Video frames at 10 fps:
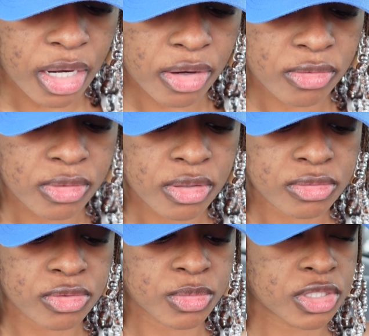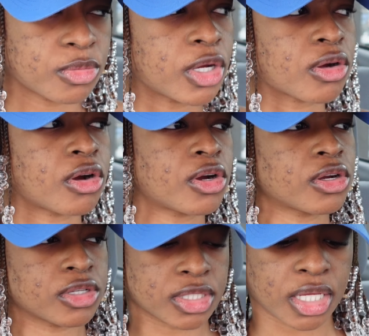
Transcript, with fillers: I don't know too much about cars.